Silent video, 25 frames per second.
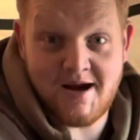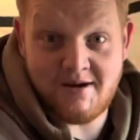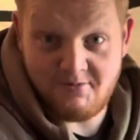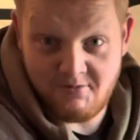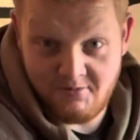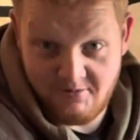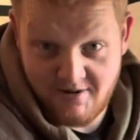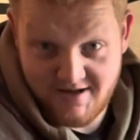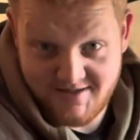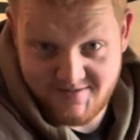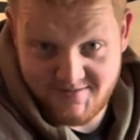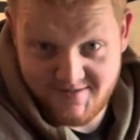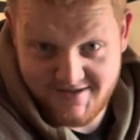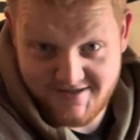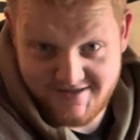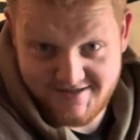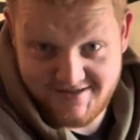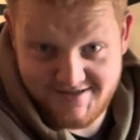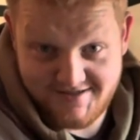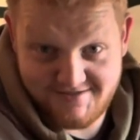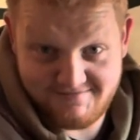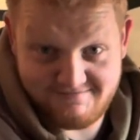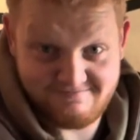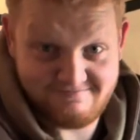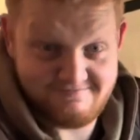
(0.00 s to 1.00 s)
cameraman's
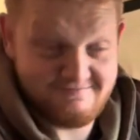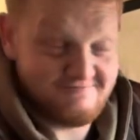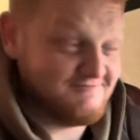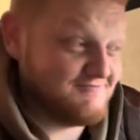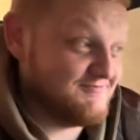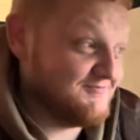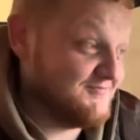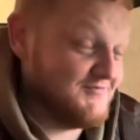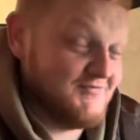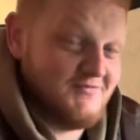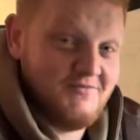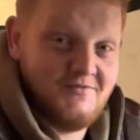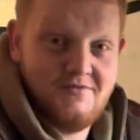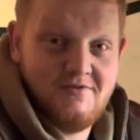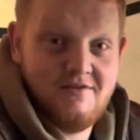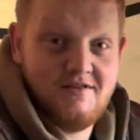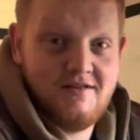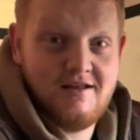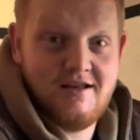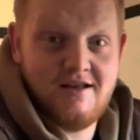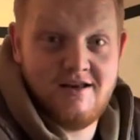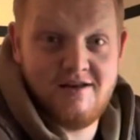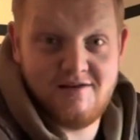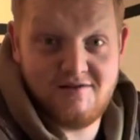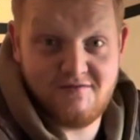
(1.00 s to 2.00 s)
mix.
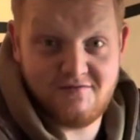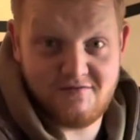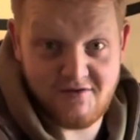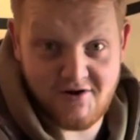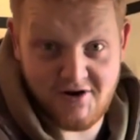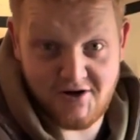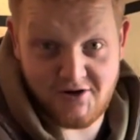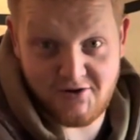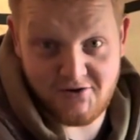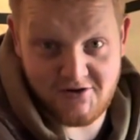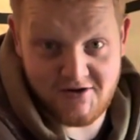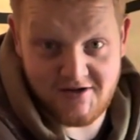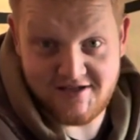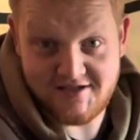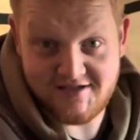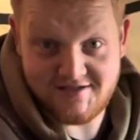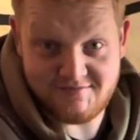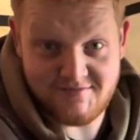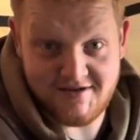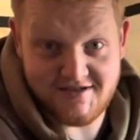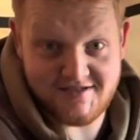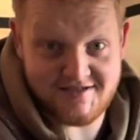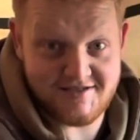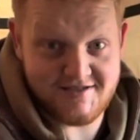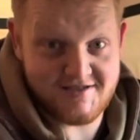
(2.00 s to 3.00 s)
He's very good at his
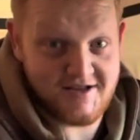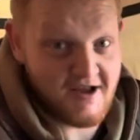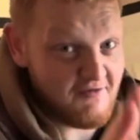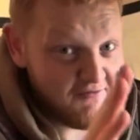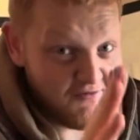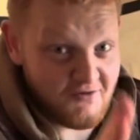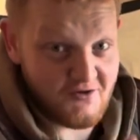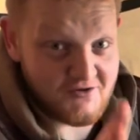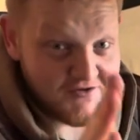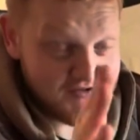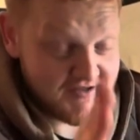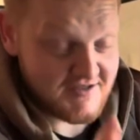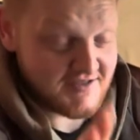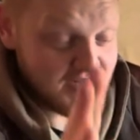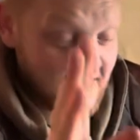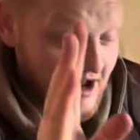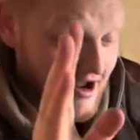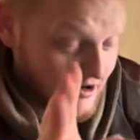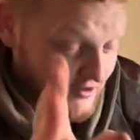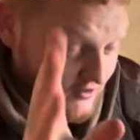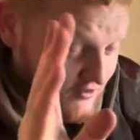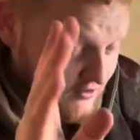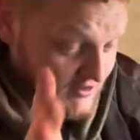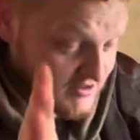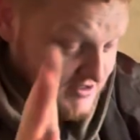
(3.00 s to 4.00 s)
mixes. I've got
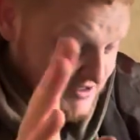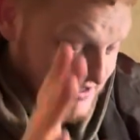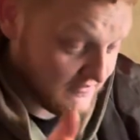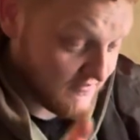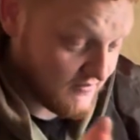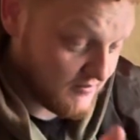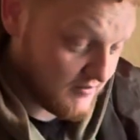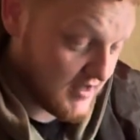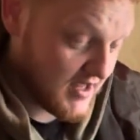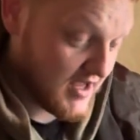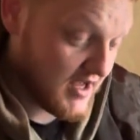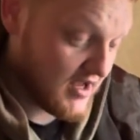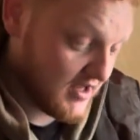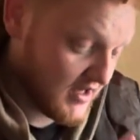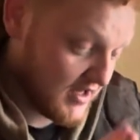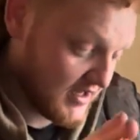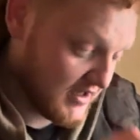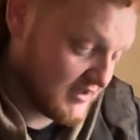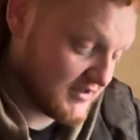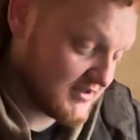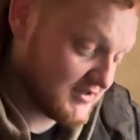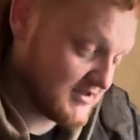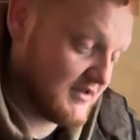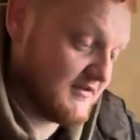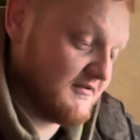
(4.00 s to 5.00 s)
to give him that.
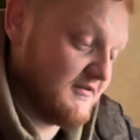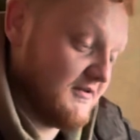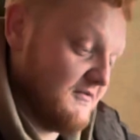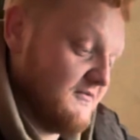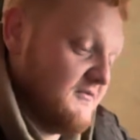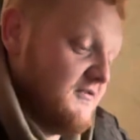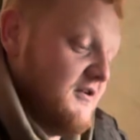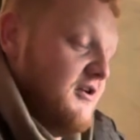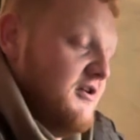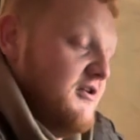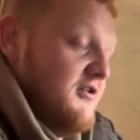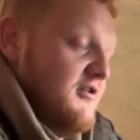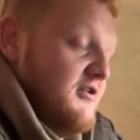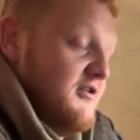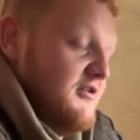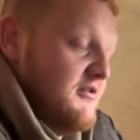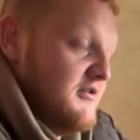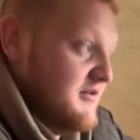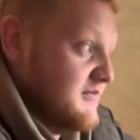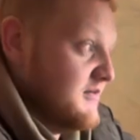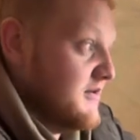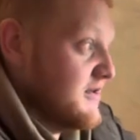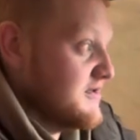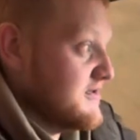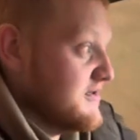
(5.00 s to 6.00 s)
He's very good at his
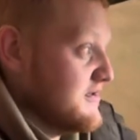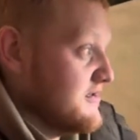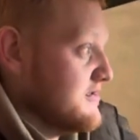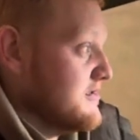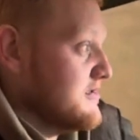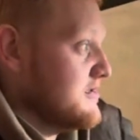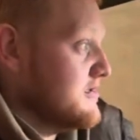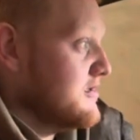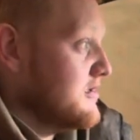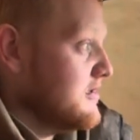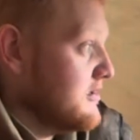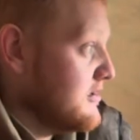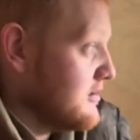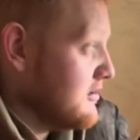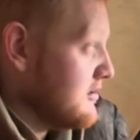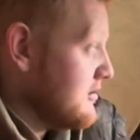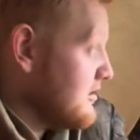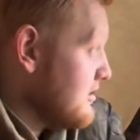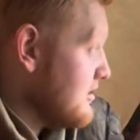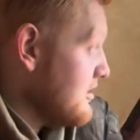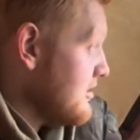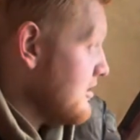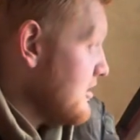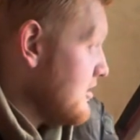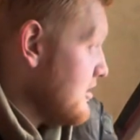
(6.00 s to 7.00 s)
mixes.
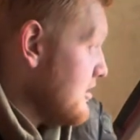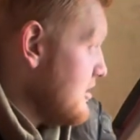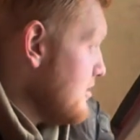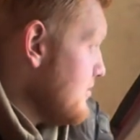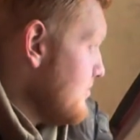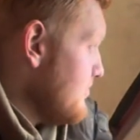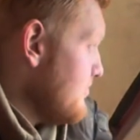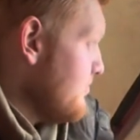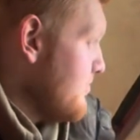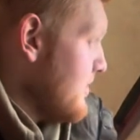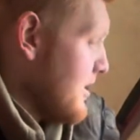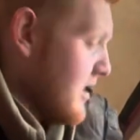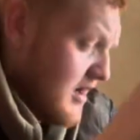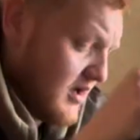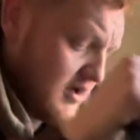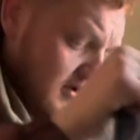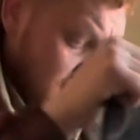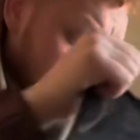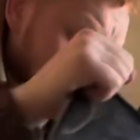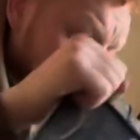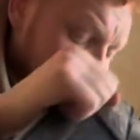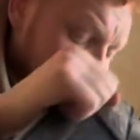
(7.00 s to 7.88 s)
But